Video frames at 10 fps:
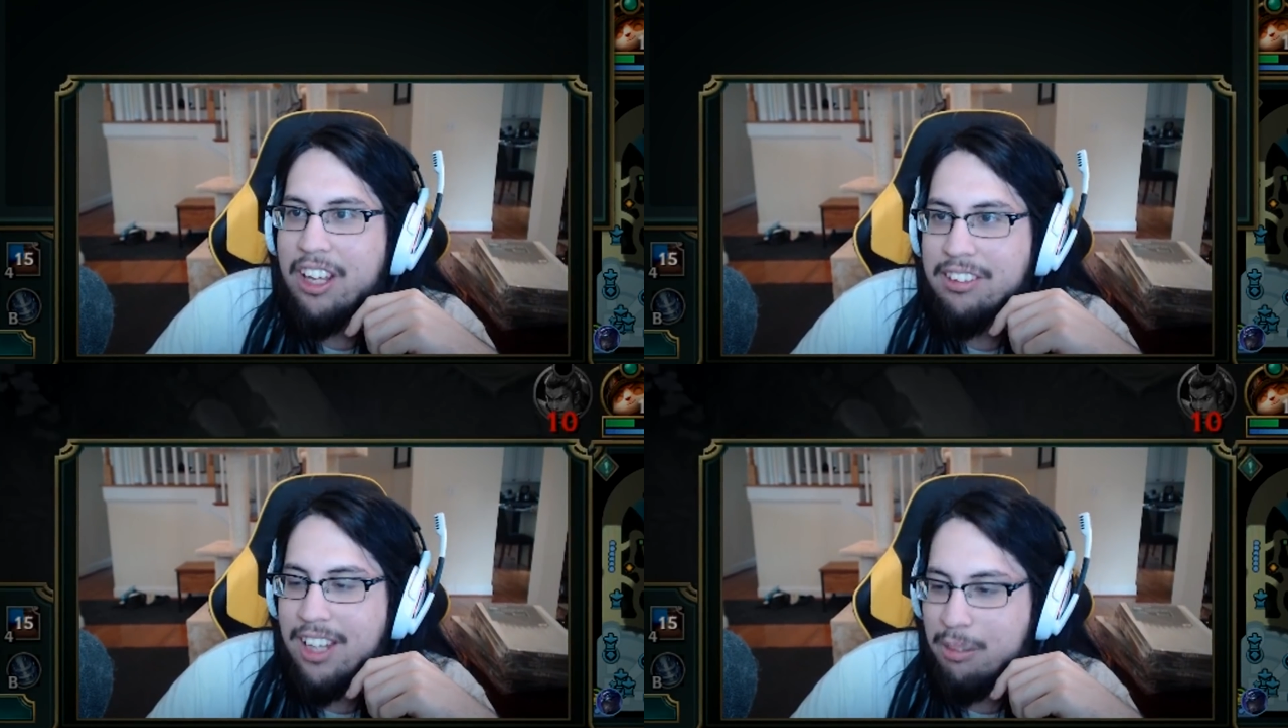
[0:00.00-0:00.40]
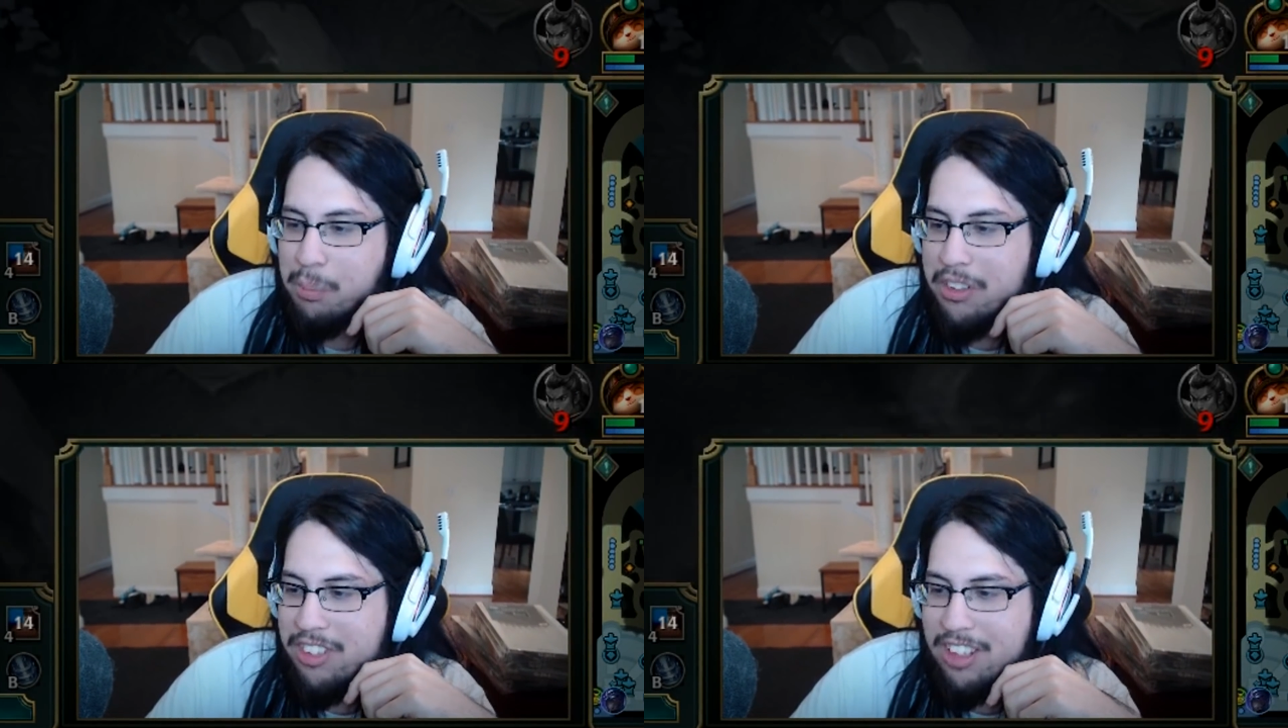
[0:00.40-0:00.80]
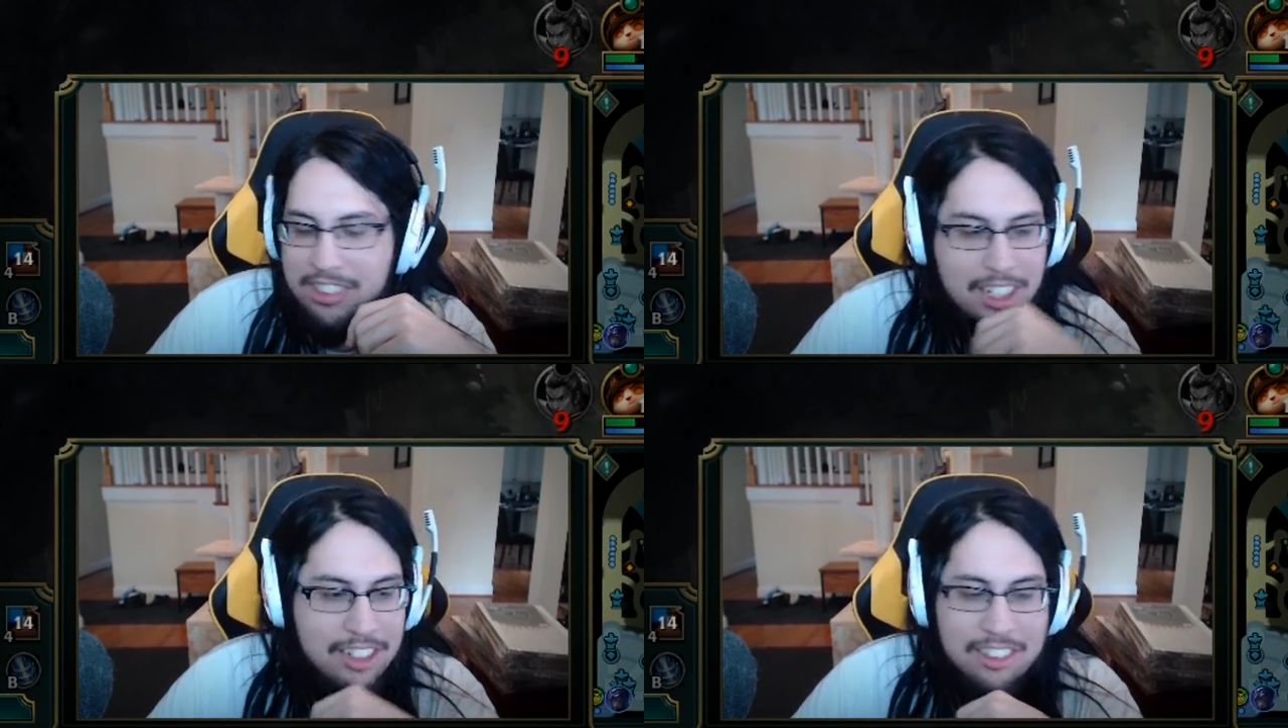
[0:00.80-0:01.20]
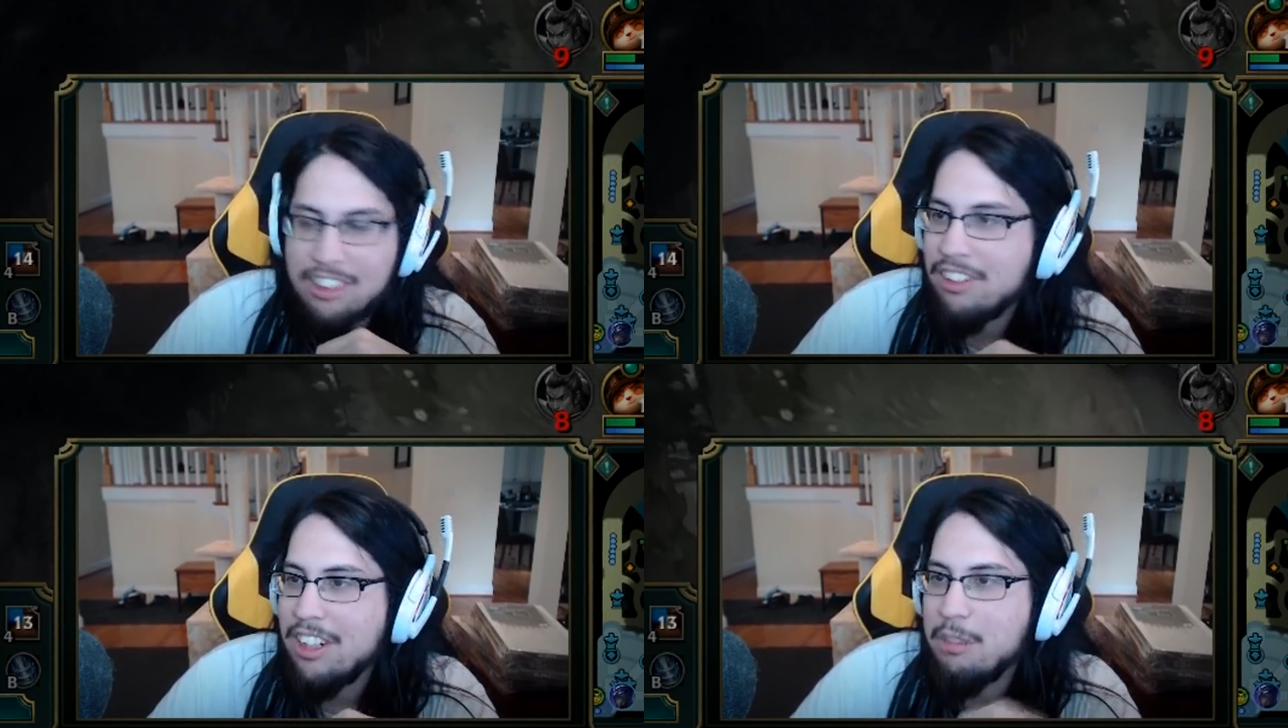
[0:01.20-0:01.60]
ten percent chance to
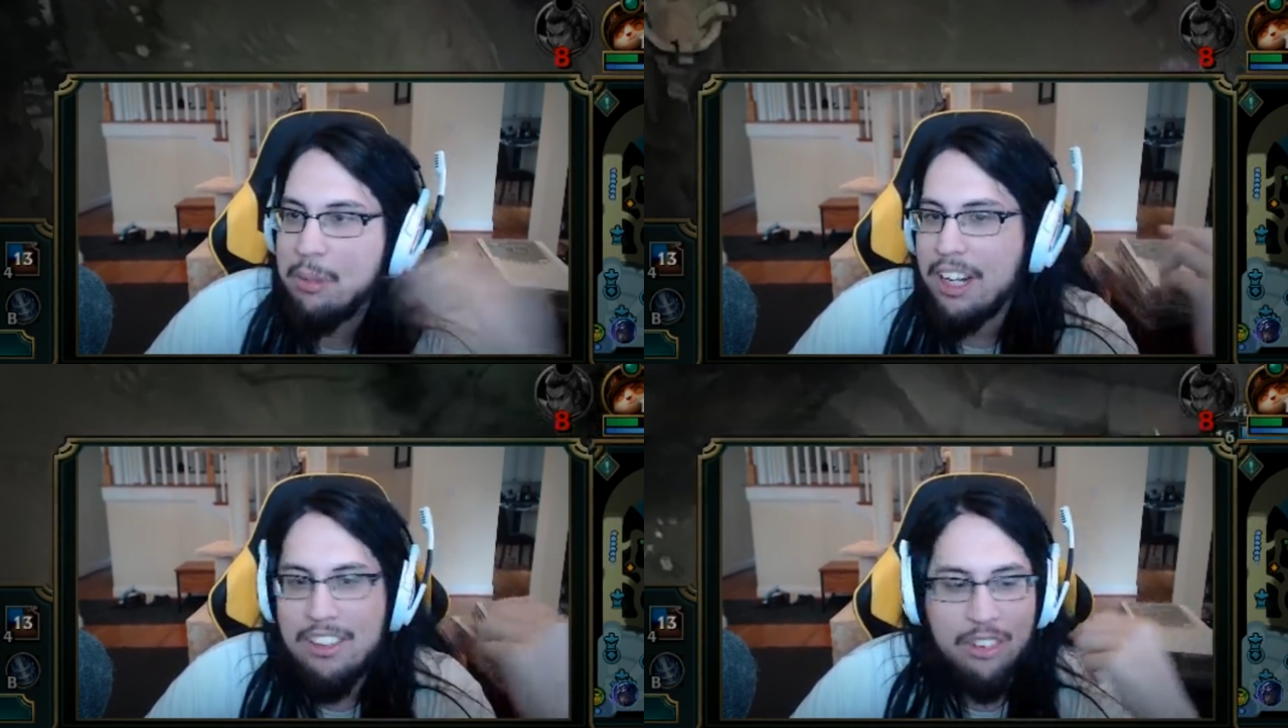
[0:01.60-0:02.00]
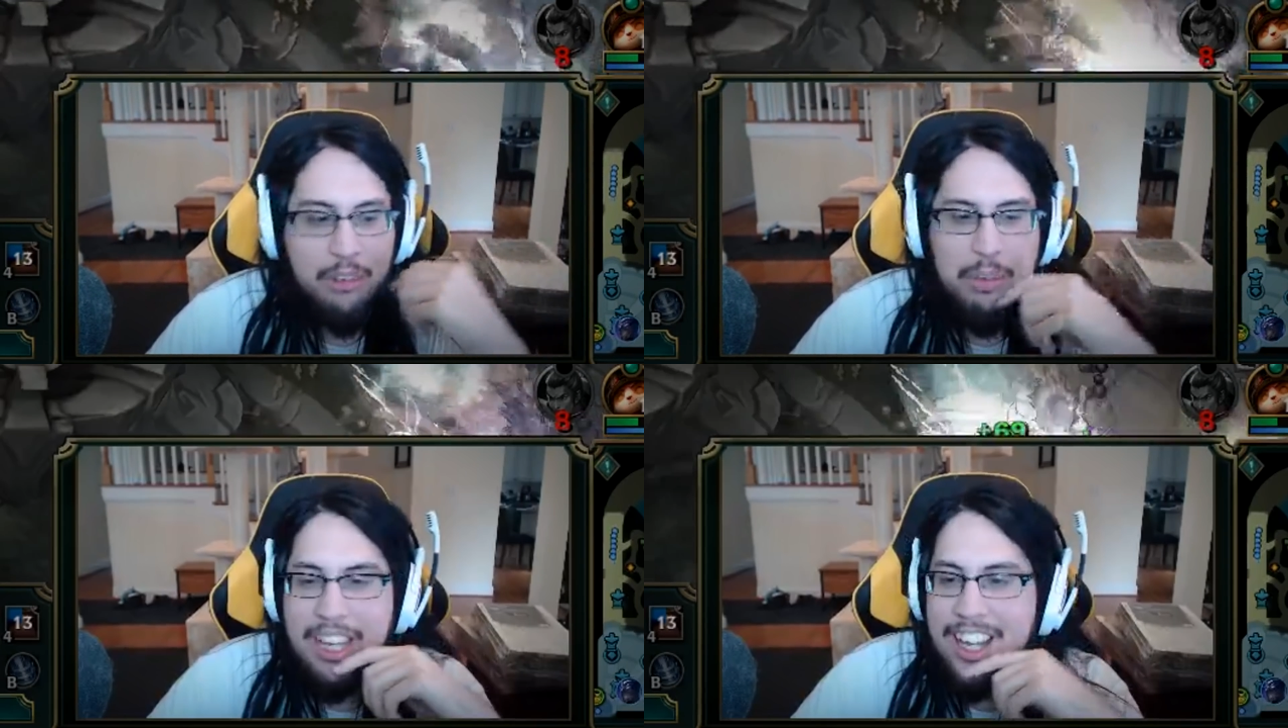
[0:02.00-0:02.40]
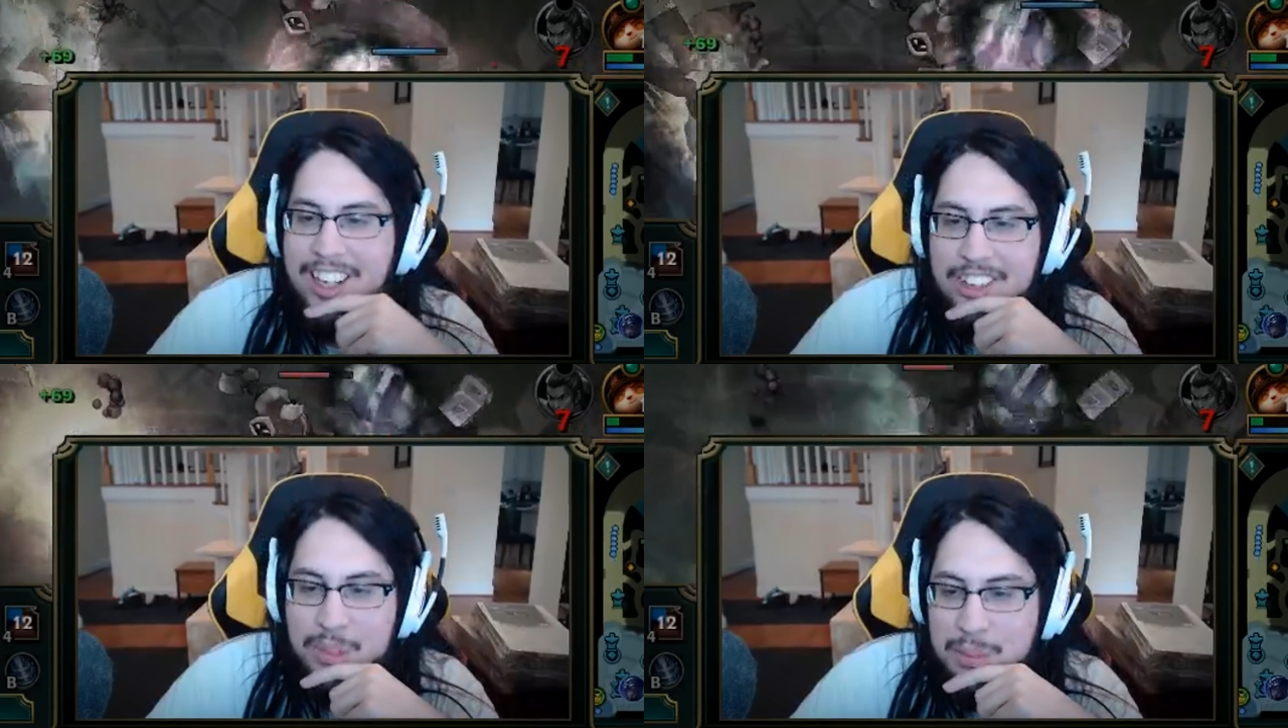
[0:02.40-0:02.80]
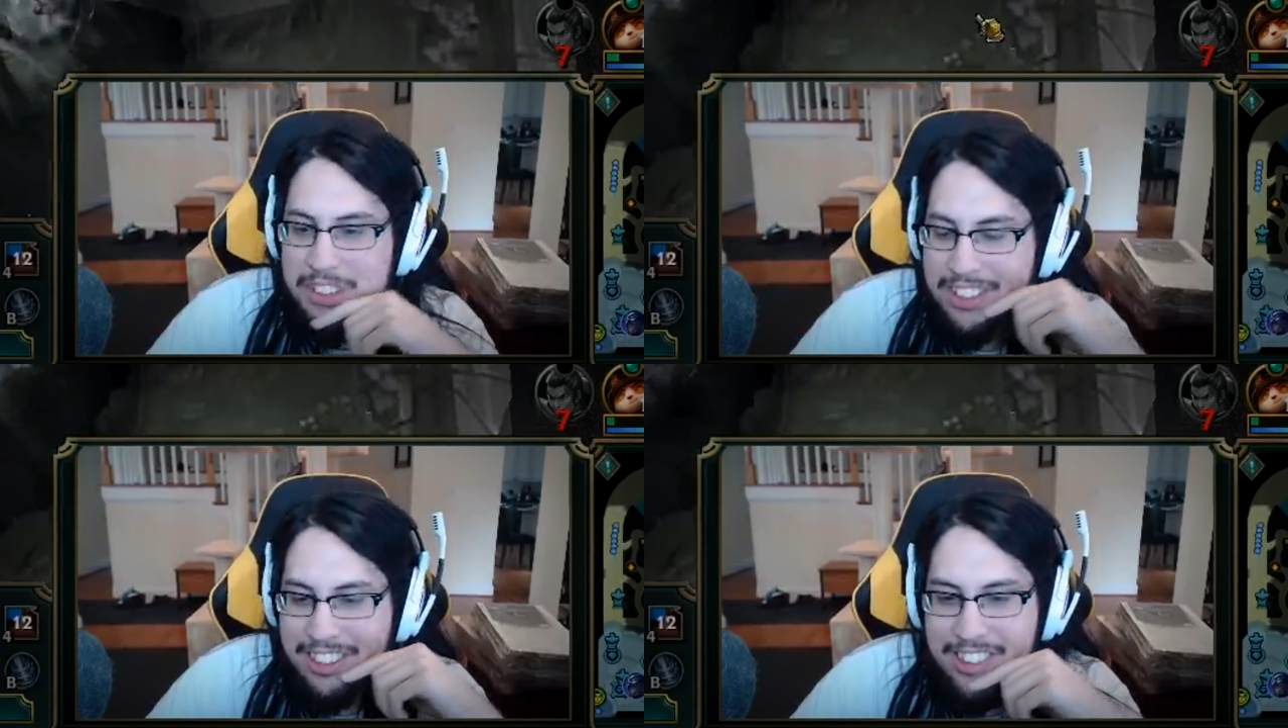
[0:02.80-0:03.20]
crit might as well be a one hundred
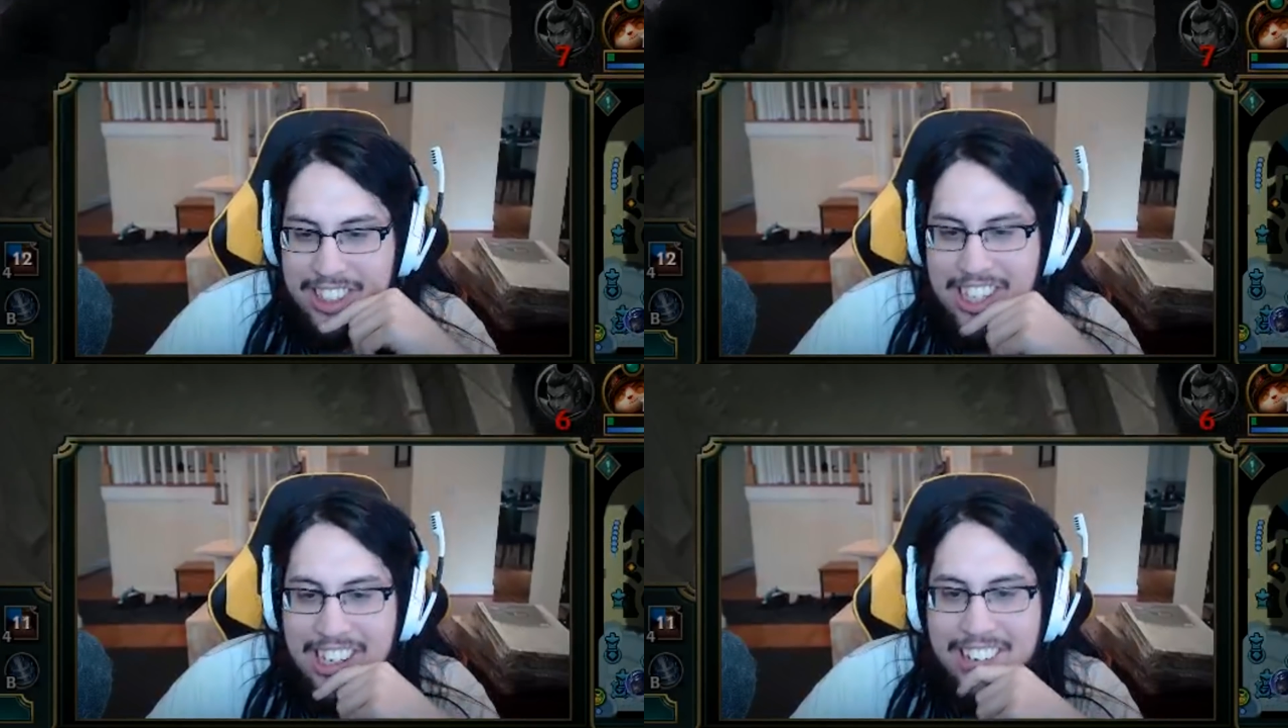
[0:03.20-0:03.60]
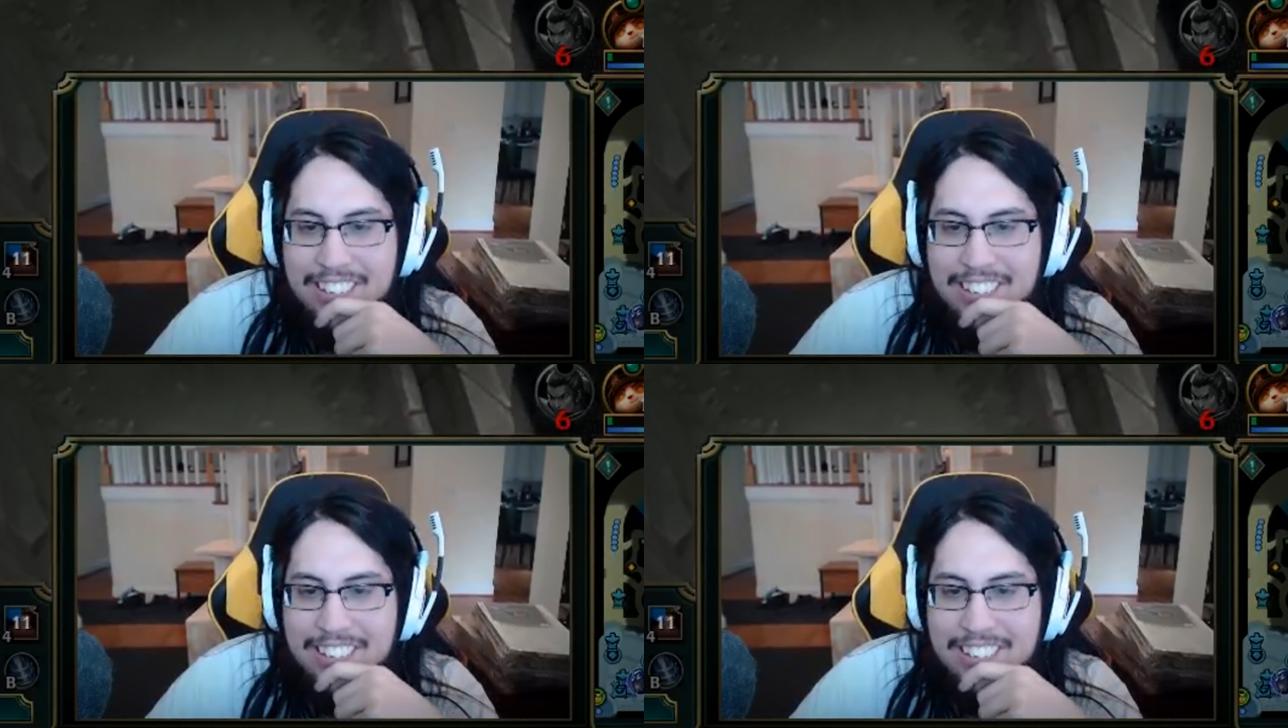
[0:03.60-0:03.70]
percent chance.